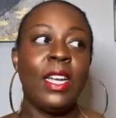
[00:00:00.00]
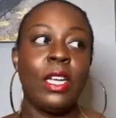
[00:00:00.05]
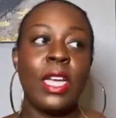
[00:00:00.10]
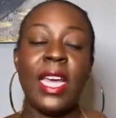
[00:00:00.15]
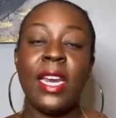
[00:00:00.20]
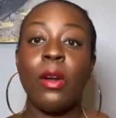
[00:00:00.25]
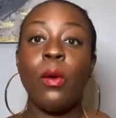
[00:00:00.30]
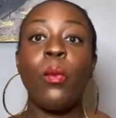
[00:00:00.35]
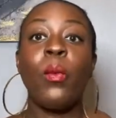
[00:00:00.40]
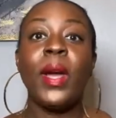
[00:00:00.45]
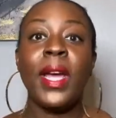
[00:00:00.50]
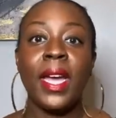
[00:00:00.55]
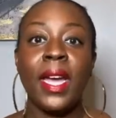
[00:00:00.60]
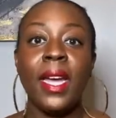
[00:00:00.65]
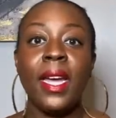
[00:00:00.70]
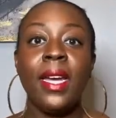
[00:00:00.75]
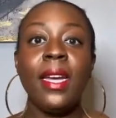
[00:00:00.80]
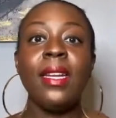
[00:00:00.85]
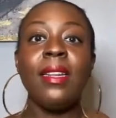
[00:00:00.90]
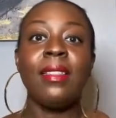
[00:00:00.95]
in a
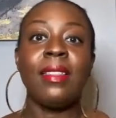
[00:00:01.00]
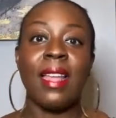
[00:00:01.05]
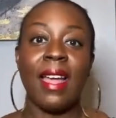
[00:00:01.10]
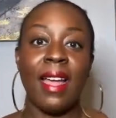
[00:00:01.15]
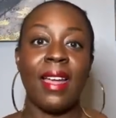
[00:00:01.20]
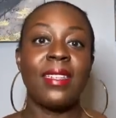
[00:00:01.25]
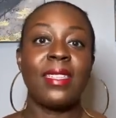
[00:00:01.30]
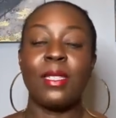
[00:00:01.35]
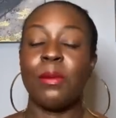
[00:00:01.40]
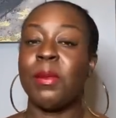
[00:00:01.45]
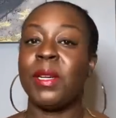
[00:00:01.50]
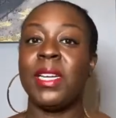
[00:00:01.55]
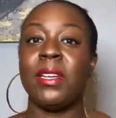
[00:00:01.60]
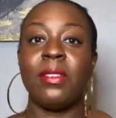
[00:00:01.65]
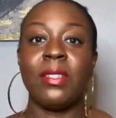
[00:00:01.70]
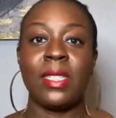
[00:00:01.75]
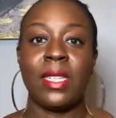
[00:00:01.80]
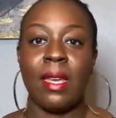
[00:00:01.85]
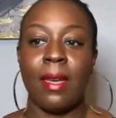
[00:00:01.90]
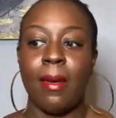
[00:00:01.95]
way that somebody
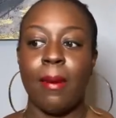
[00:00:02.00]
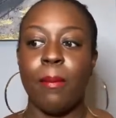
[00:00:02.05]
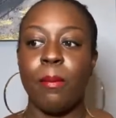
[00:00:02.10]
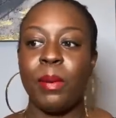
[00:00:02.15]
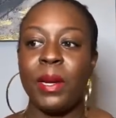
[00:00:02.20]
else can't.